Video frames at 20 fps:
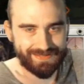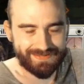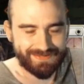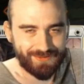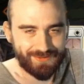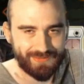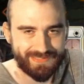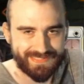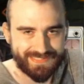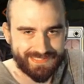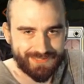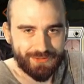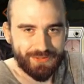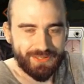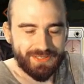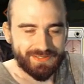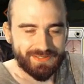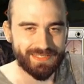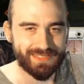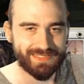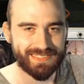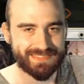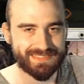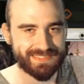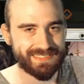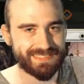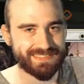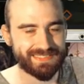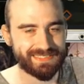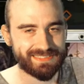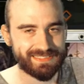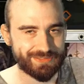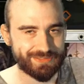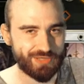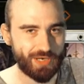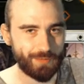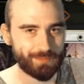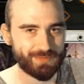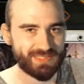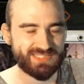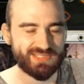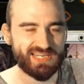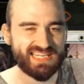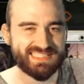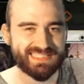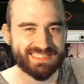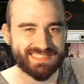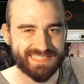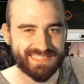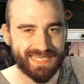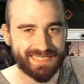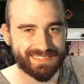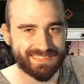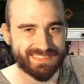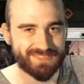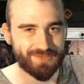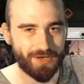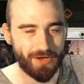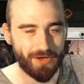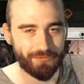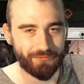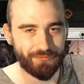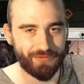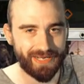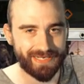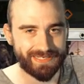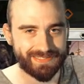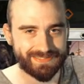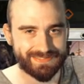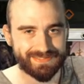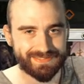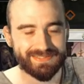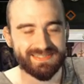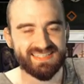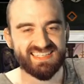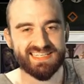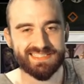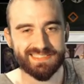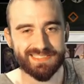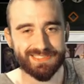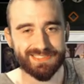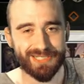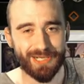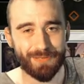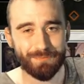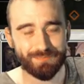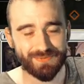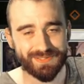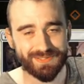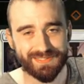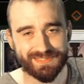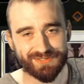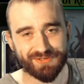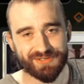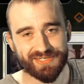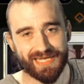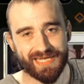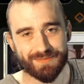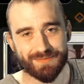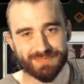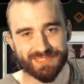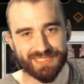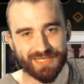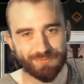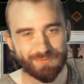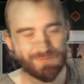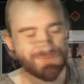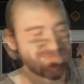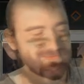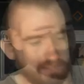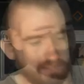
and also that gets easily disrupted. So let's just take this to unranked. Let's jump into the game, shall we?